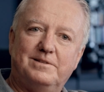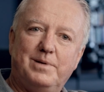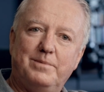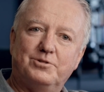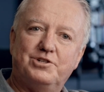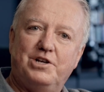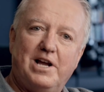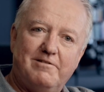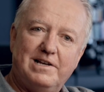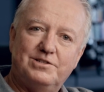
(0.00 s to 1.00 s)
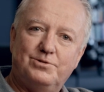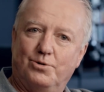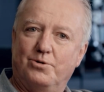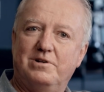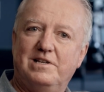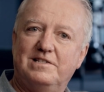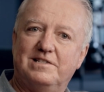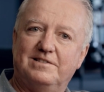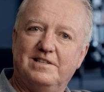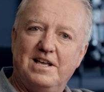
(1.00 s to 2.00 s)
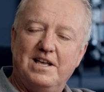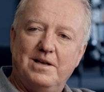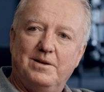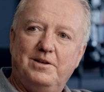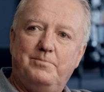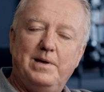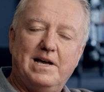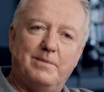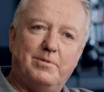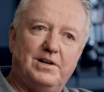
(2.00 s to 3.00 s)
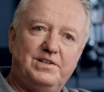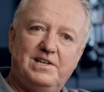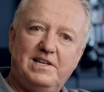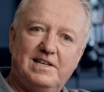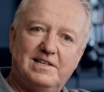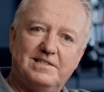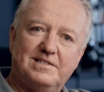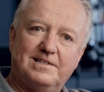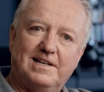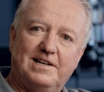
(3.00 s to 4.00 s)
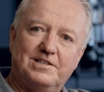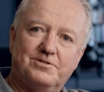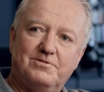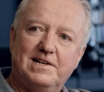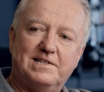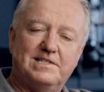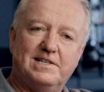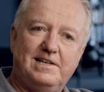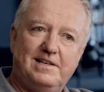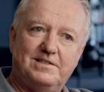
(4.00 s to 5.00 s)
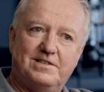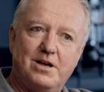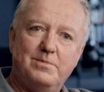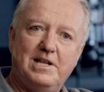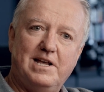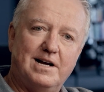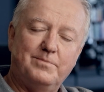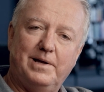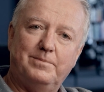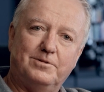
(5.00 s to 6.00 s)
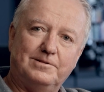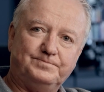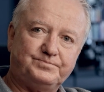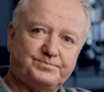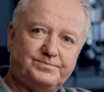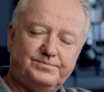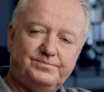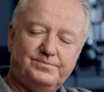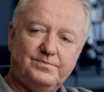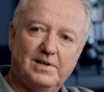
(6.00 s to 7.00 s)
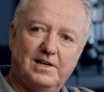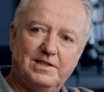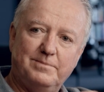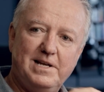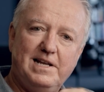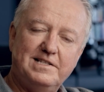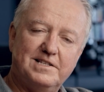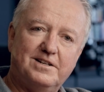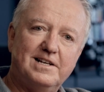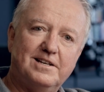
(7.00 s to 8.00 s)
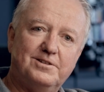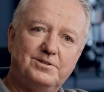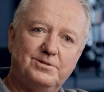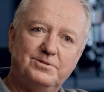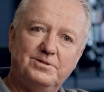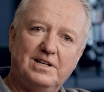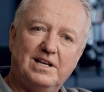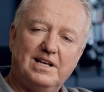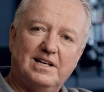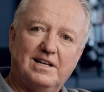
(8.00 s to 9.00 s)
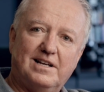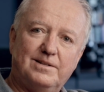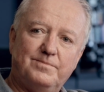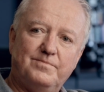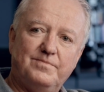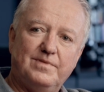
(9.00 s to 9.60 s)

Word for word: and people sharing stories, and you pick up ideas. And it's great to see so many young people at the meetings that I go to um,